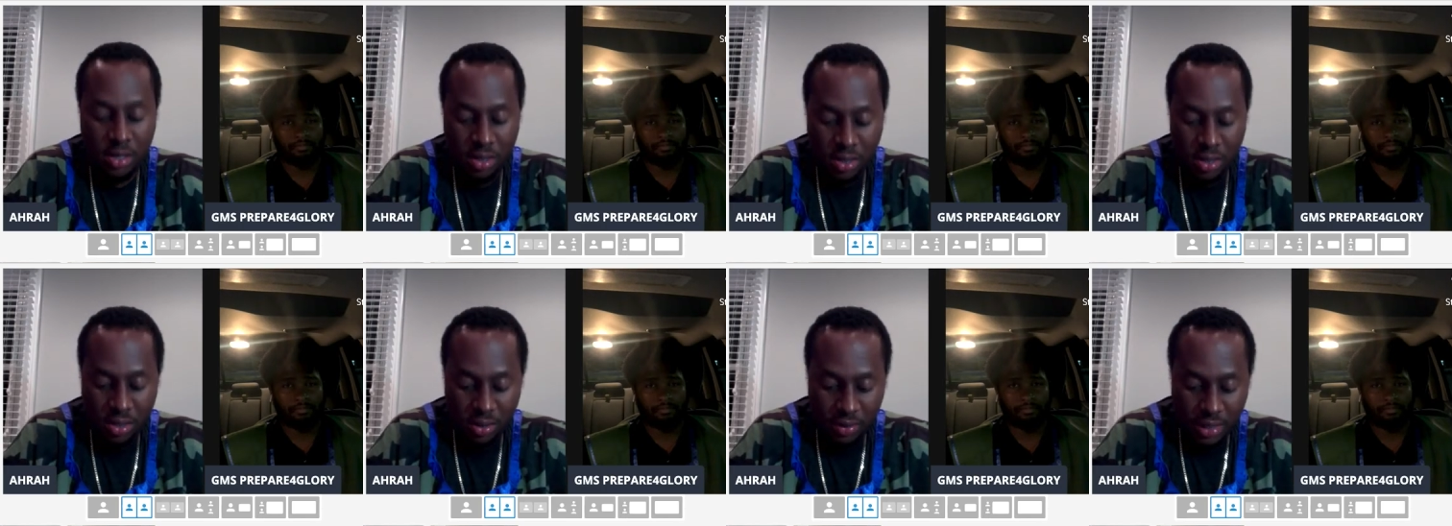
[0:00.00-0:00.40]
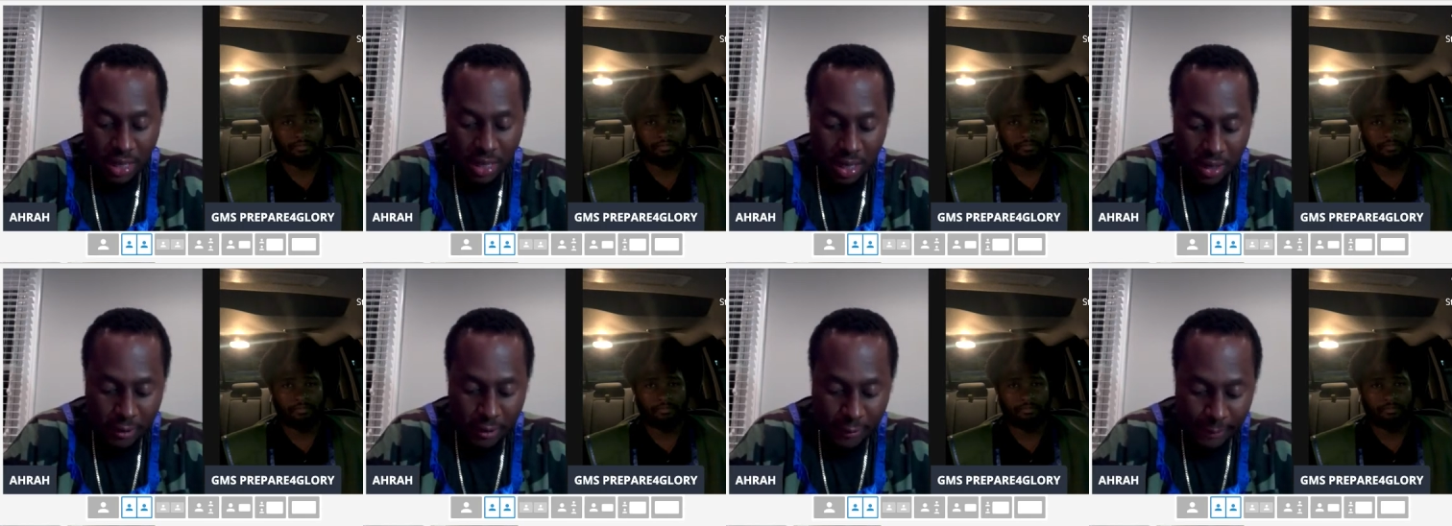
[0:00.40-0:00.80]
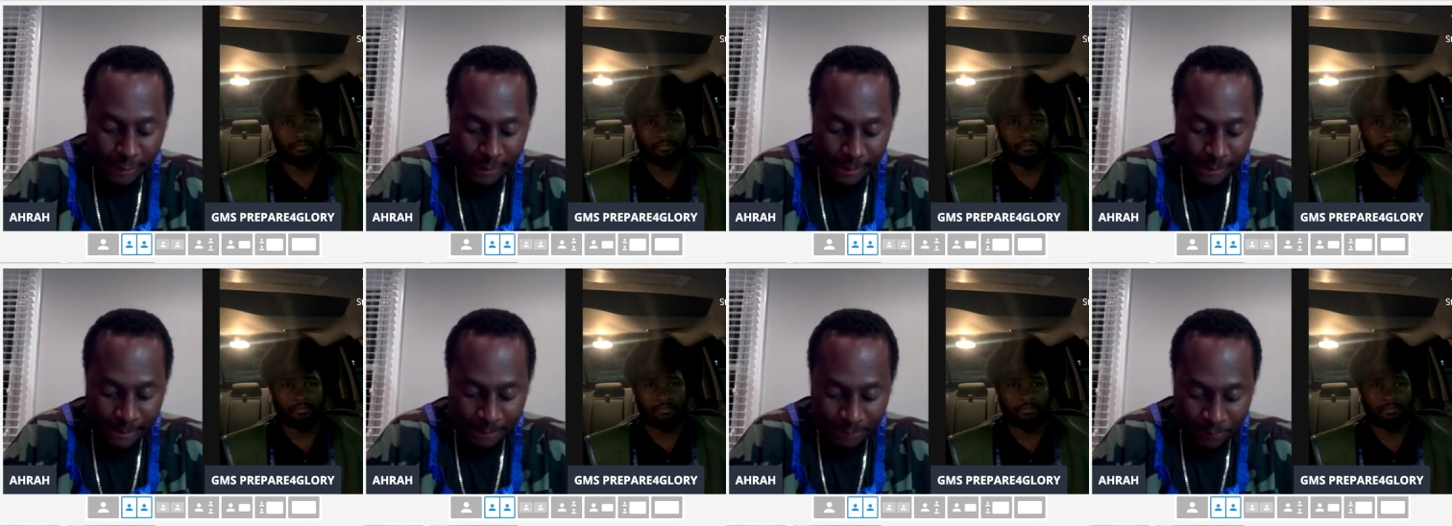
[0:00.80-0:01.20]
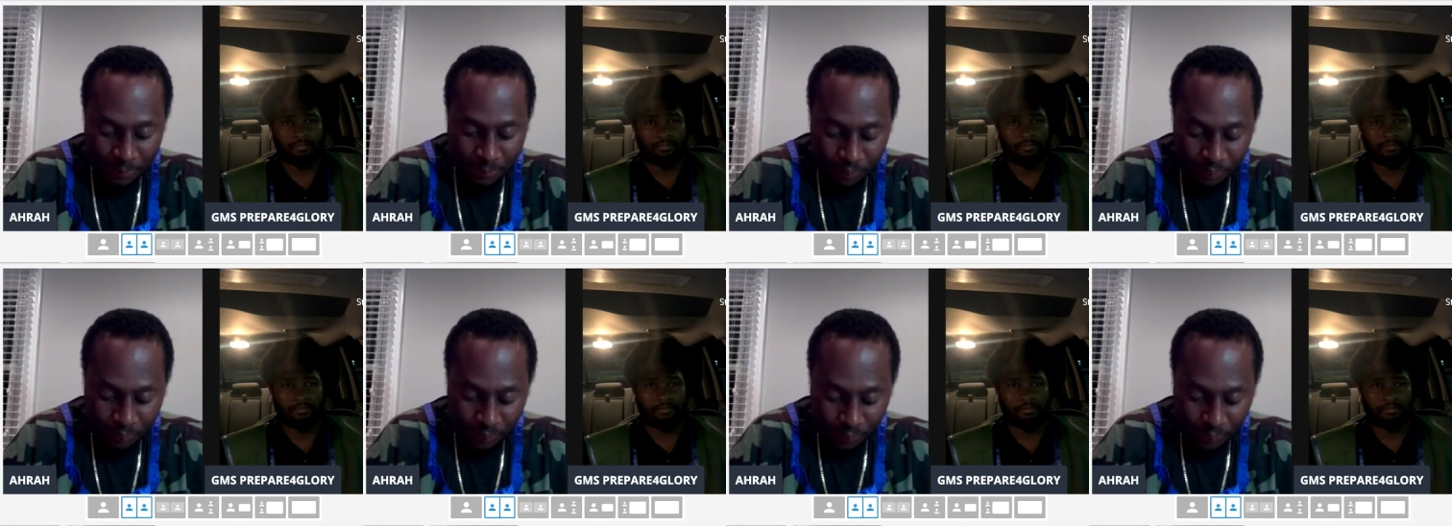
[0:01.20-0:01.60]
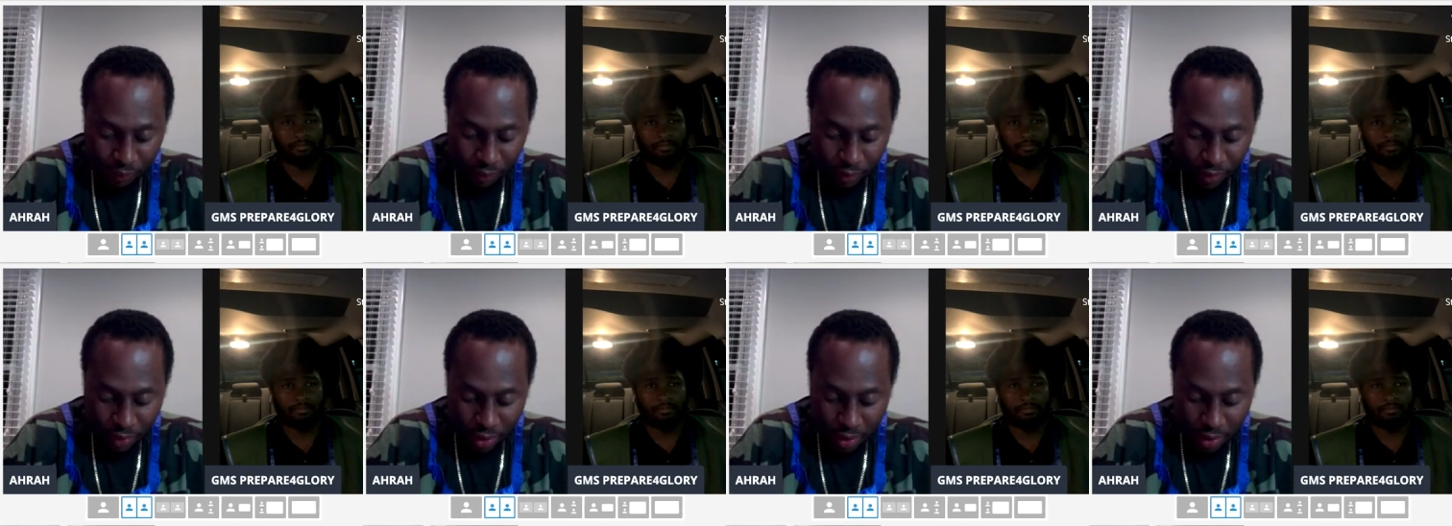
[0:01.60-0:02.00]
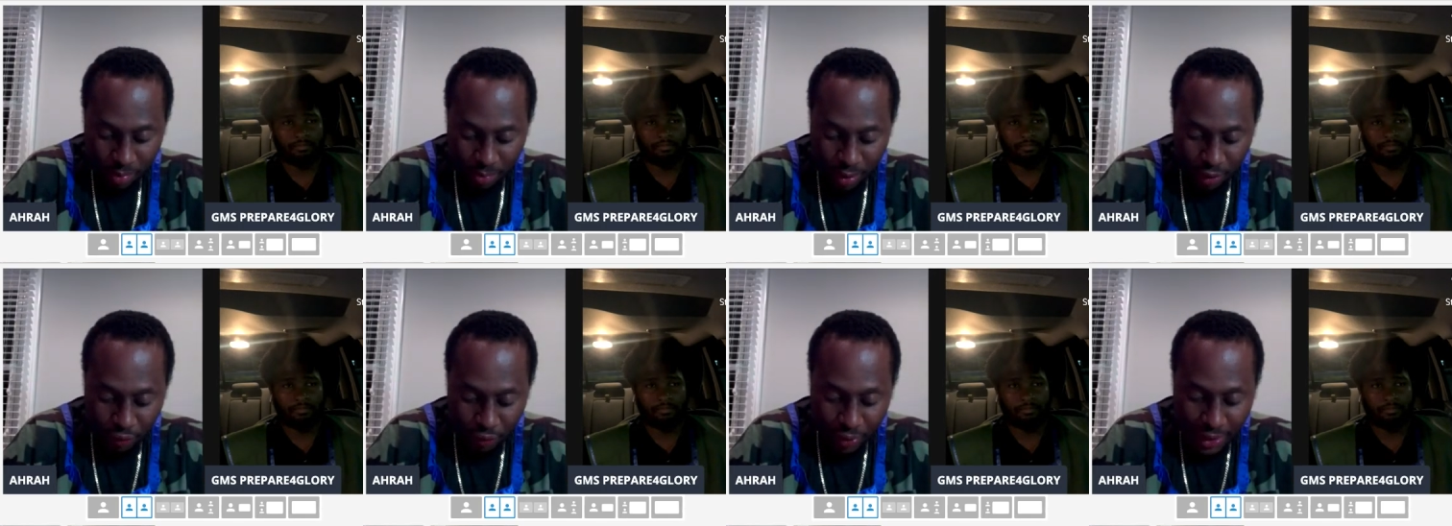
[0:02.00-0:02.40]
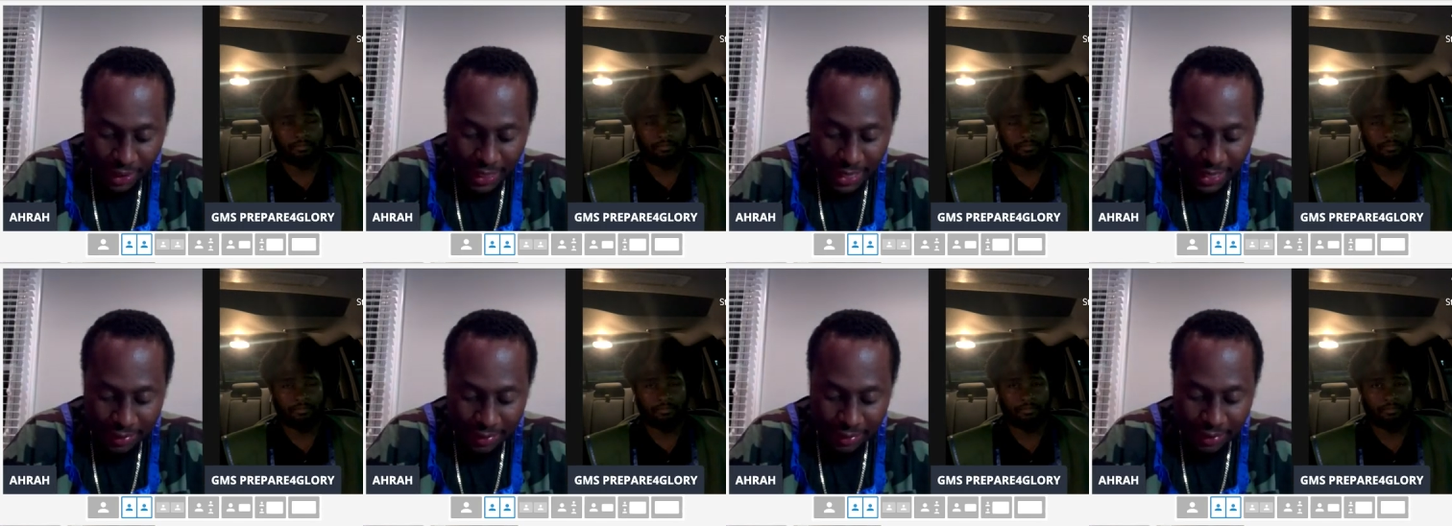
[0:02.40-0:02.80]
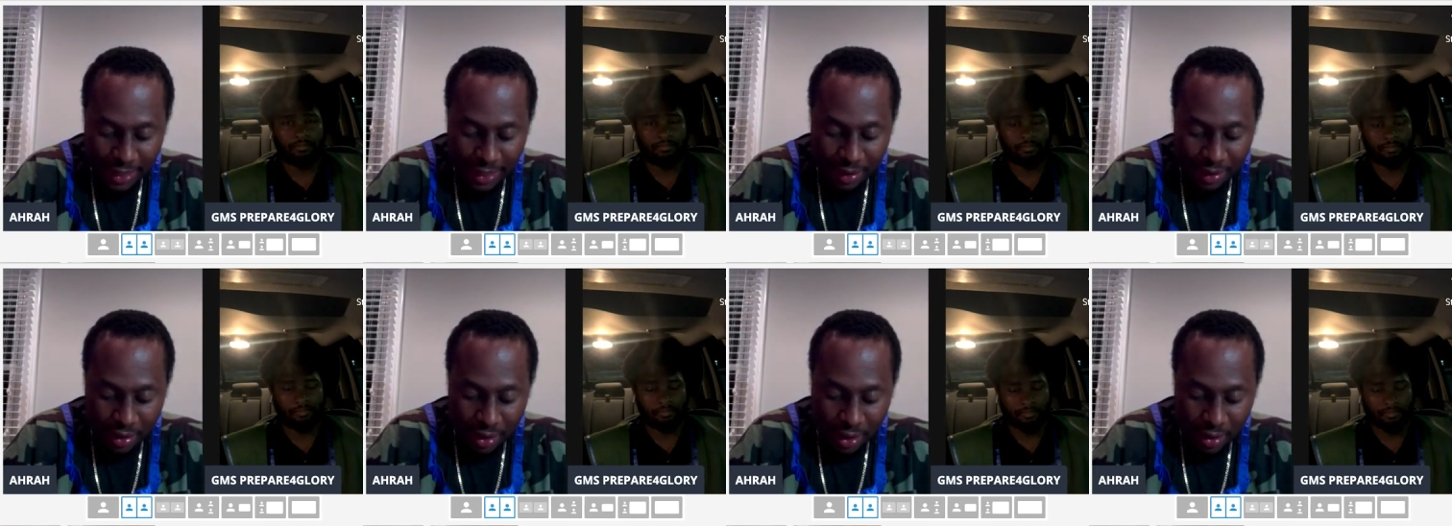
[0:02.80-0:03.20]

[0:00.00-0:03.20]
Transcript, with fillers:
Speaker 1: Okay. But read that that uh,